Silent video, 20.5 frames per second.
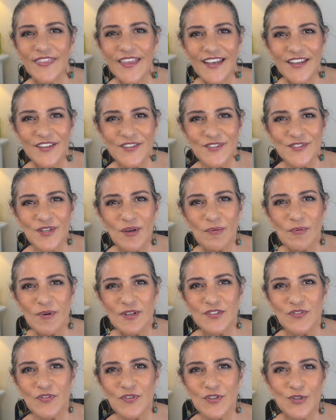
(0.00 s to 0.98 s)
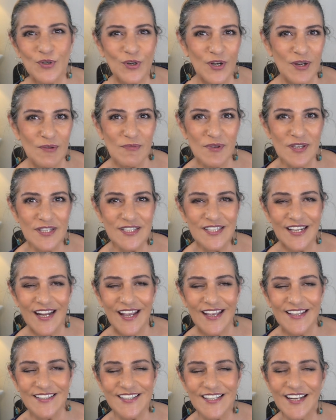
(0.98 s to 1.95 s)
thank you so much for joining me
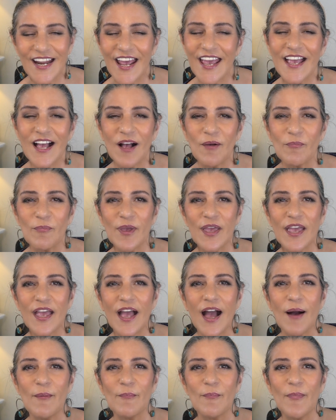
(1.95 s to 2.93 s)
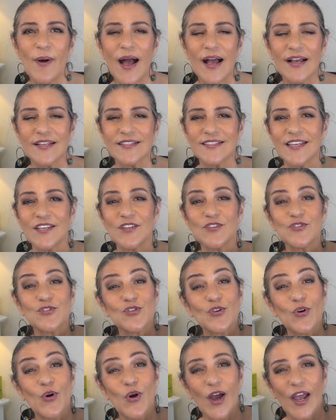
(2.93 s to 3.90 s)
today. Today I'll be unboxing
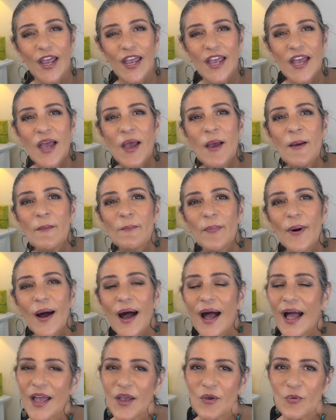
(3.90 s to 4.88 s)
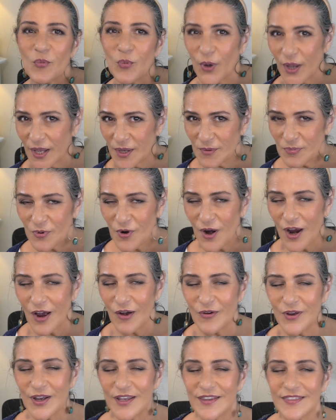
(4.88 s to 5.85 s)
Joy by Wig
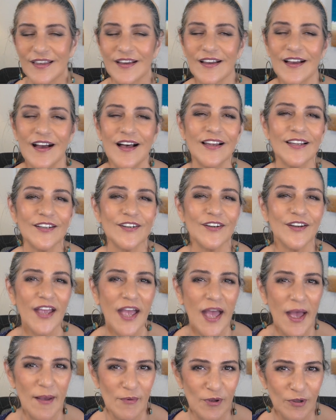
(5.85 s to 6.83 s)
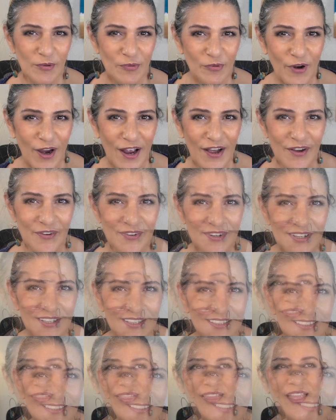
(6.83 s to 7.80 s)
Pro in the color Camel Brown.
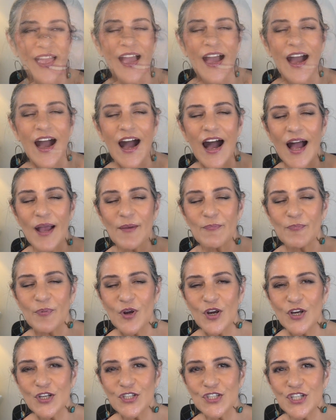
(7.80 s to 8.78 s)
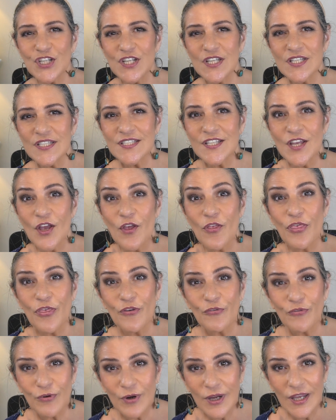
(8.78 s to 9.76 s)
I purchased
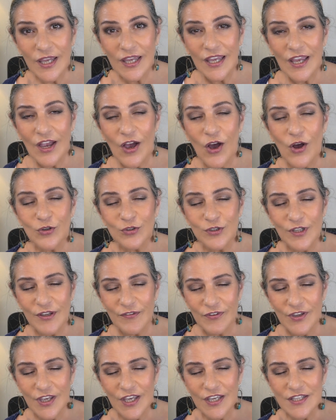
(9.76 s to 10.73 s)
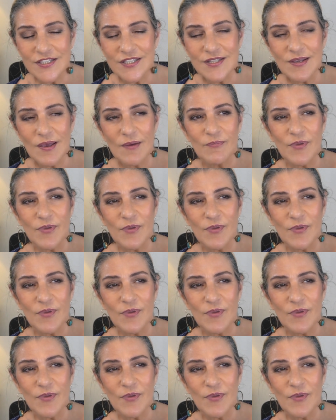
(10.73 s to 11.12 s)
three Olivias.